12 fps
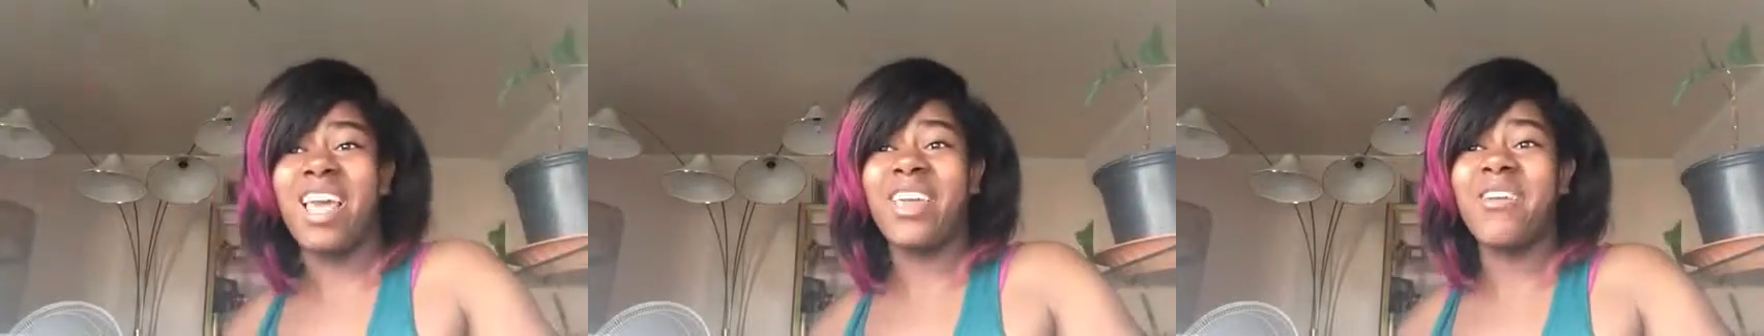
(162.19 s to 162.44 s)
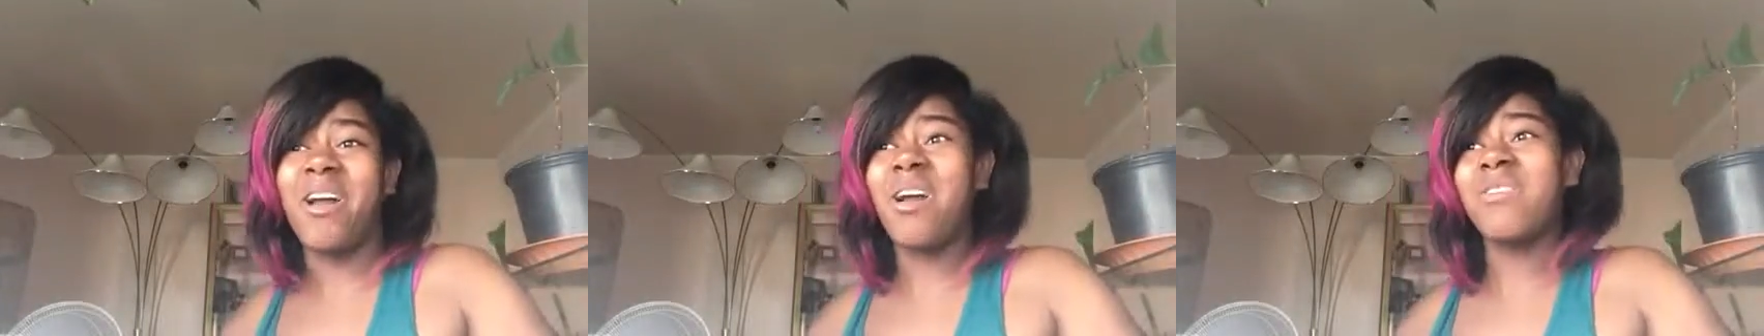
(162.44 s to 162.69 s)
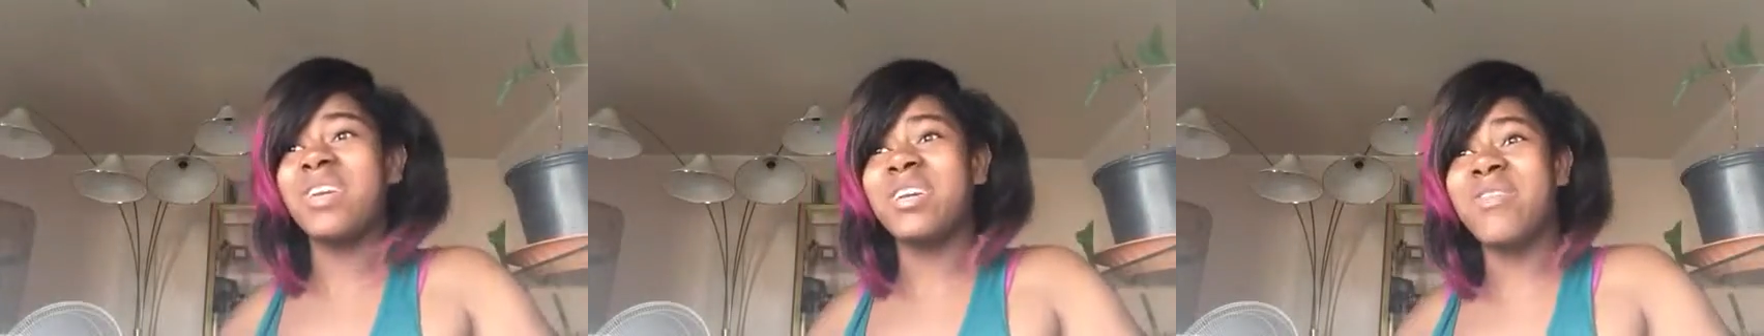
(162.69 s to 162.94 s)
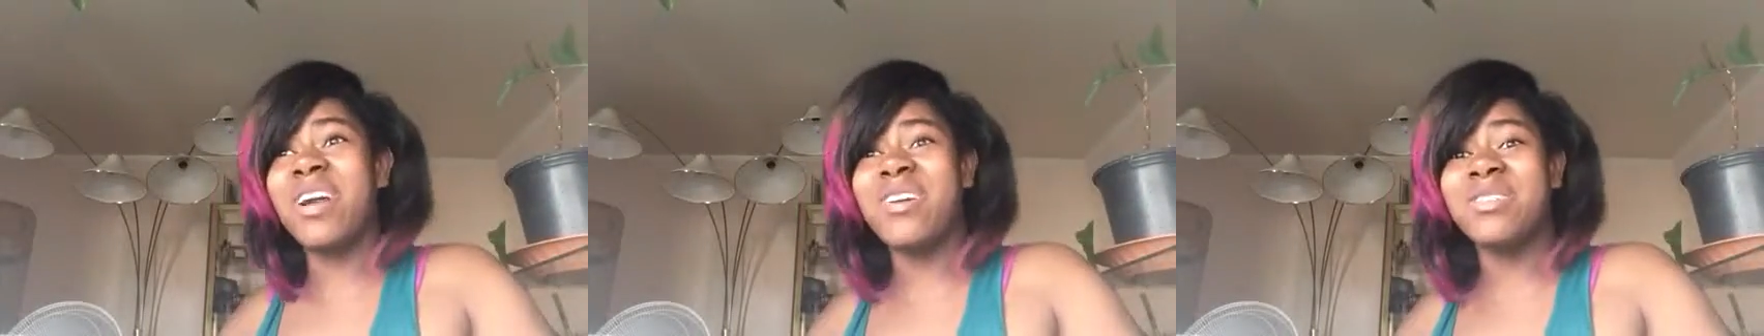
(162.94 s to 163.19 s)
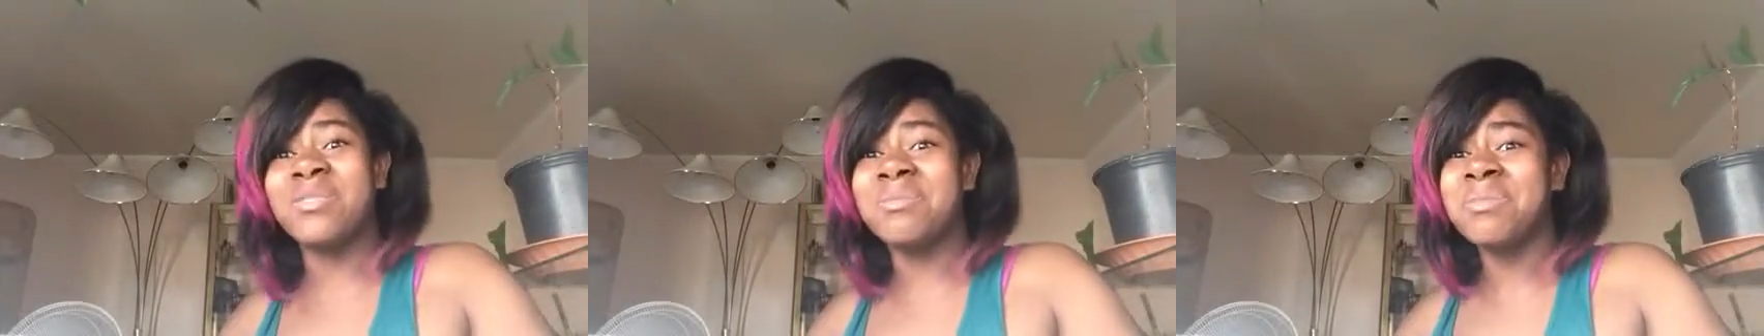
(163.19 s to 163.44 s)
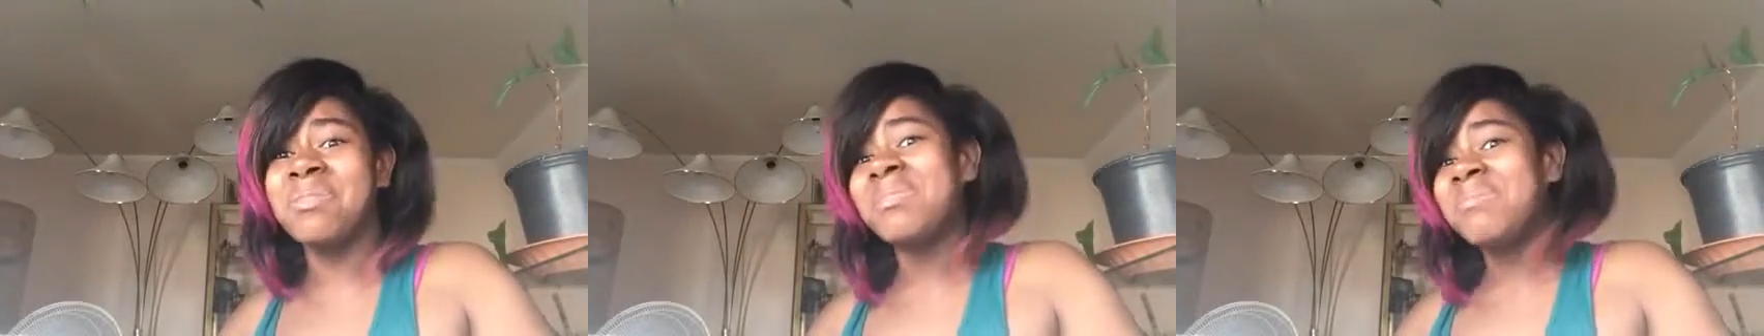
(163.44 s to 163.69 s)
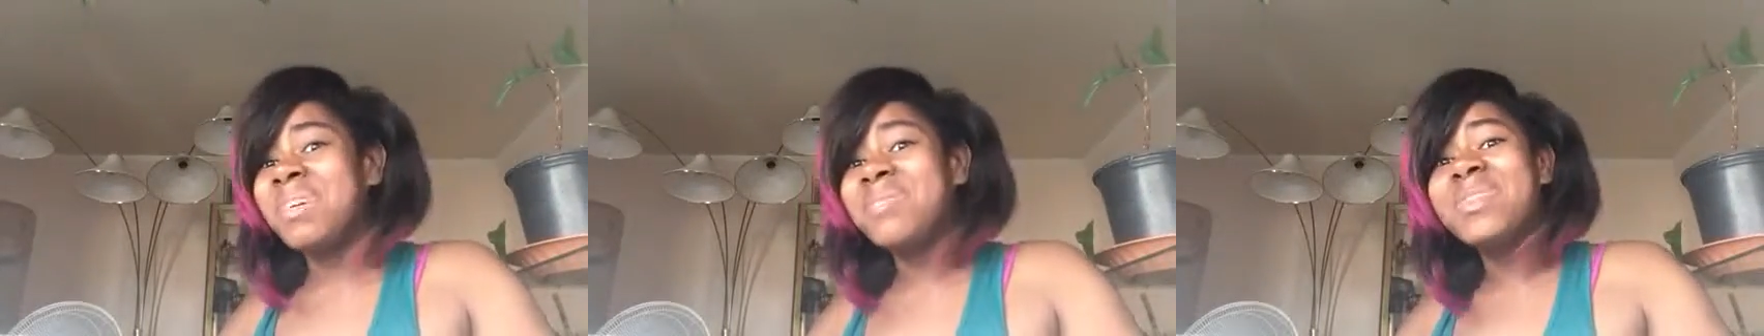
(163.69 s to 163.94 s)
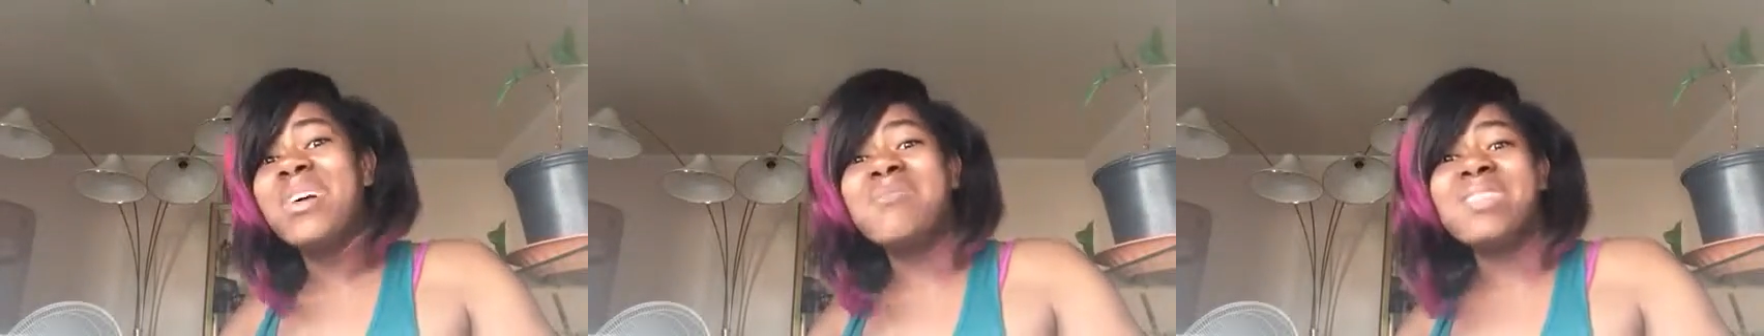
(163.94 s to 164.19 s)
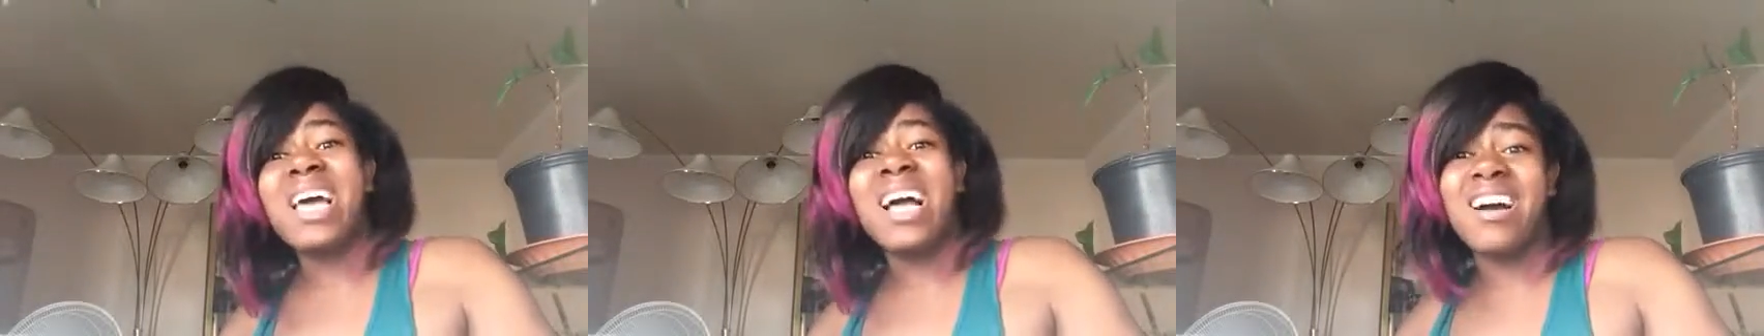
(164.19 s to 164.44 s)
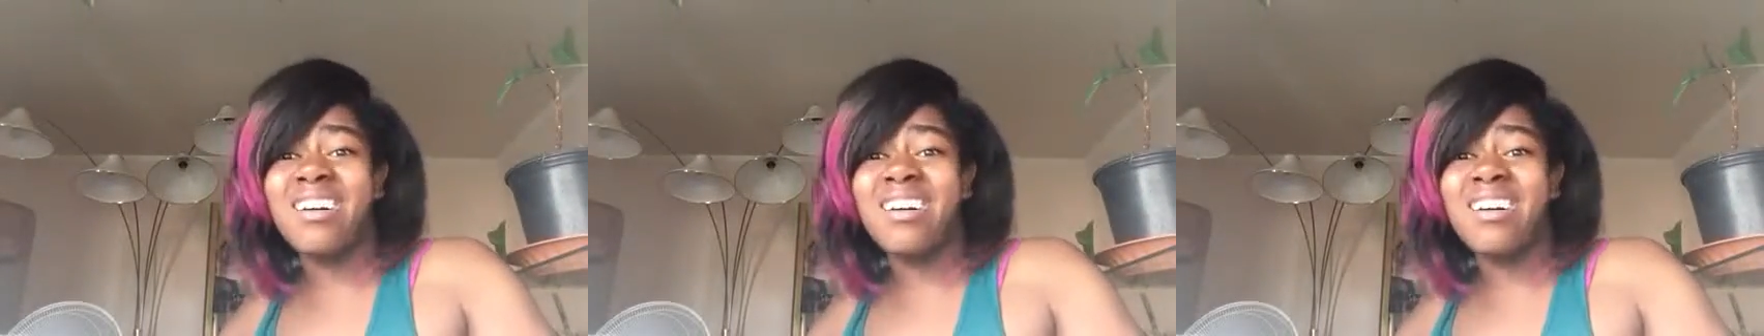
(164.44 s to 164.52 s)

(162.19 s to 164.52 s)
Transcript: Like you're already around them. People gonna be like,